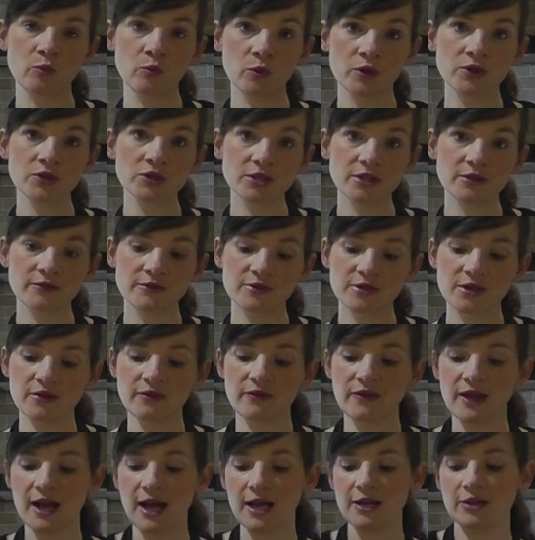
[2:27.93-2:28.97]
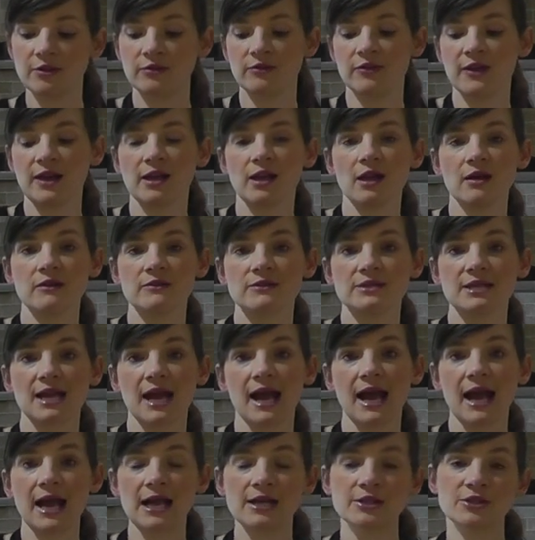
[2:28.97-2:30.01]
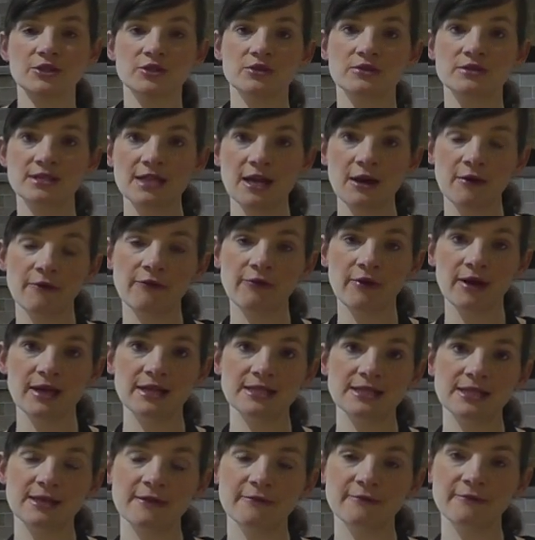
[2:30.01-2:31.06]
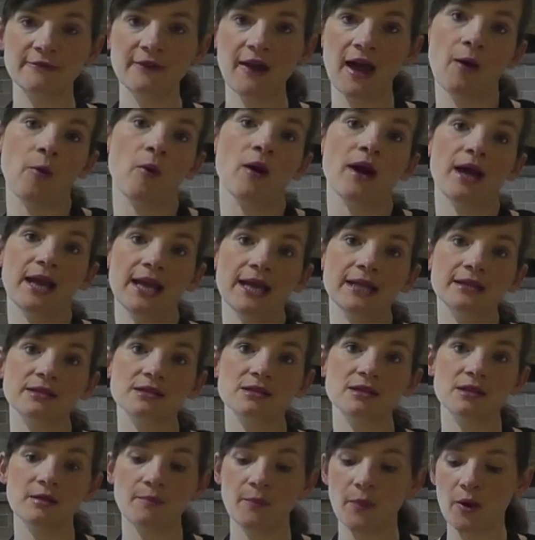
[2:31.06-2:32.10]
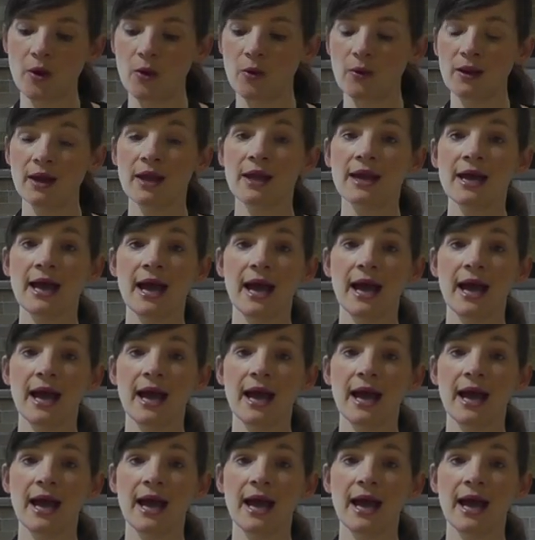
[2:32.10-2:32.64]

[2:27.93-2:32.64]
Once you've done that, you're then going to add your self-raising flour into the bowl